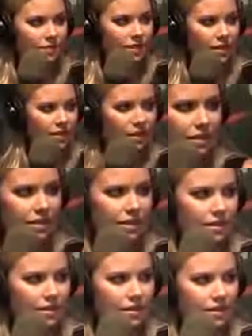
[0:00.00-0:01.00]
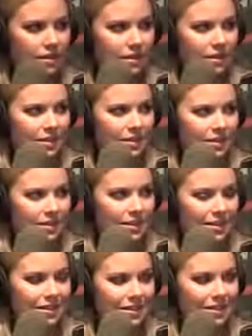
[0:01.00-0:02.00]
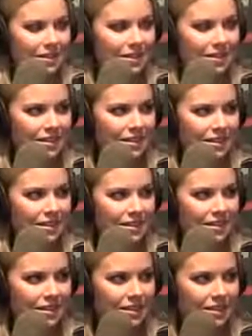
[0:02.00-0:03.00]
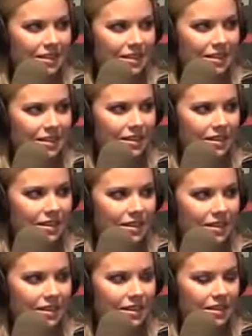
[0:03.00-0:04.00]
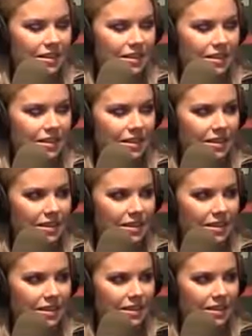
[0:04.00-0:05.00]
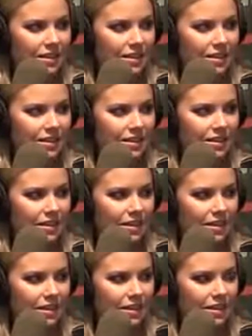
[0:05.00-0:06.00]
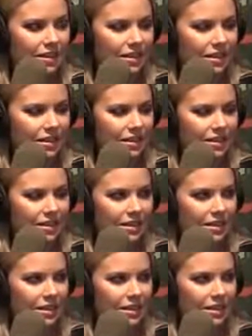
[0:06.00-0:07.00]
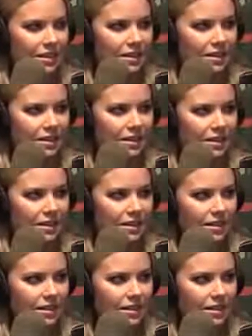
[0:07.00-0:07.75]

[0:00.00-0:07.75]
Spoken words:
This person isn't speaking.